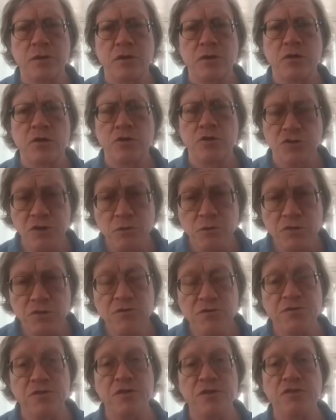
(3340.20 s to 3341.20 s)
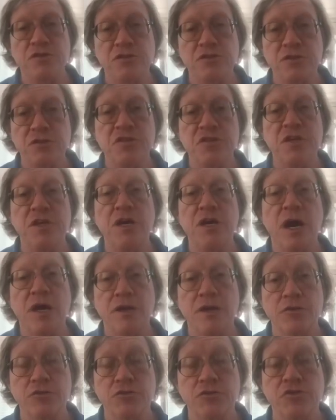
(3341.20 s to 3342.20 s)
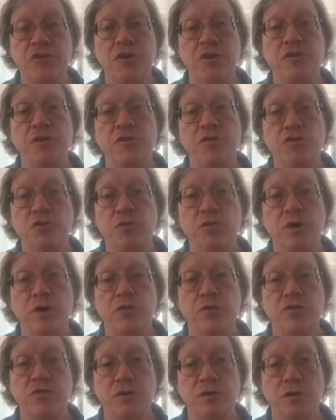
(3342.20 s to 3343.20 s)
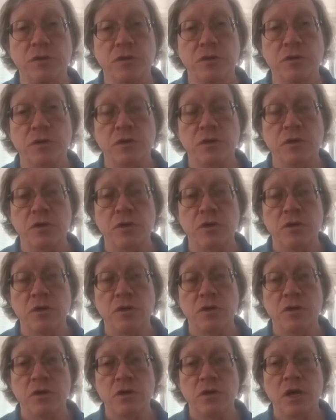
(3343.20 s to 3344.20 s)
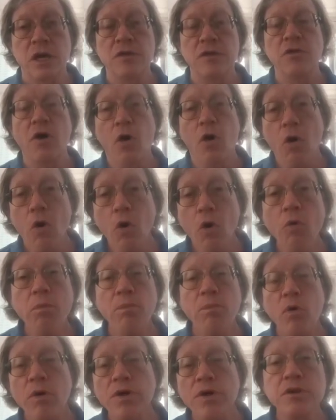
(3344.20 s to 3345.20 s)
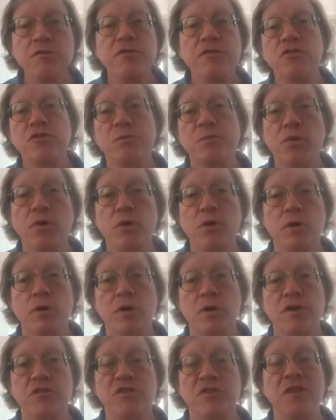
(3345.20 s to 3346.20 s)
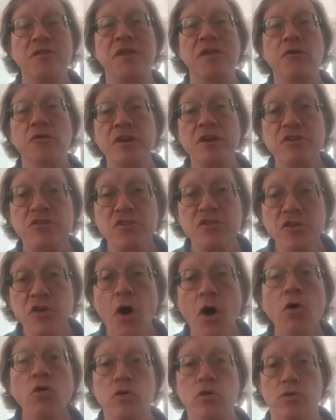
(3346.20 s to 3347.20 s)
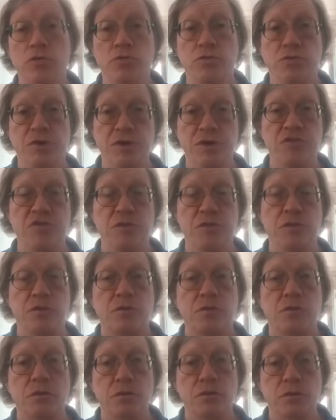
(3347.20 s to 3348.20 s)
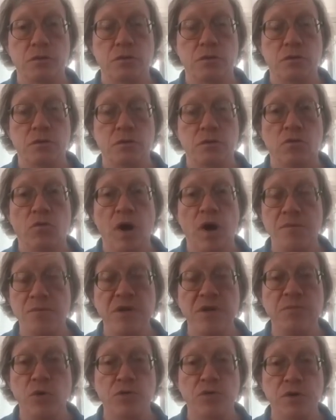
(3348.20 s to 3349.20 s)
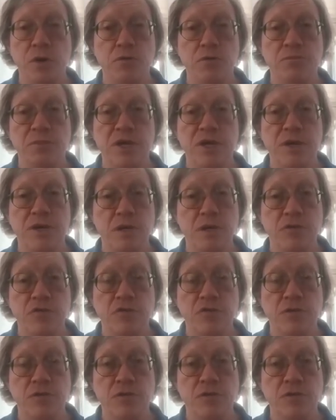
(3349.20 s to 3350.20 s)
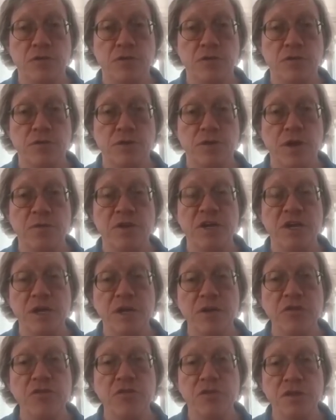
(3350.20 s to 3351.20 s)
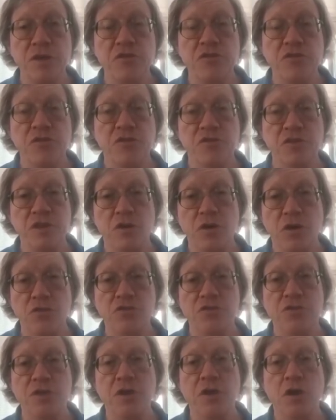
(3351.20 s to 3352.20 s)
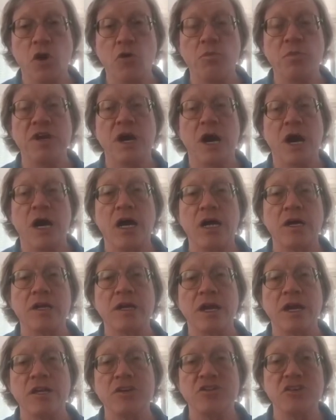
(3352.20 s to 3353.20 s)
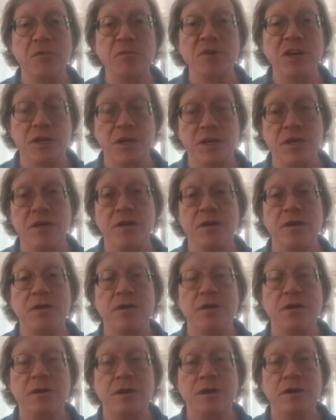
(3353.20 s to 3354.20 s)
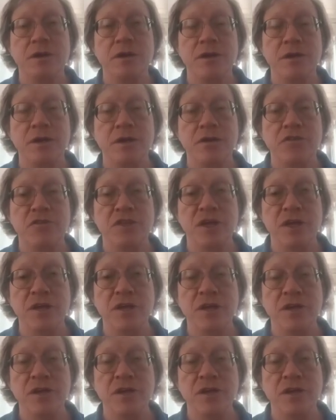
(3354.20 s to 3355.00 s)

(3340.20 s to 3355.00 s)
Cushing was a physicist. He got interested in this question. And the whole point of his book is that there is no good reason why people don't pay attention to the theory. I mean, his thesis, he calls it the Copenhagen hegemony, is that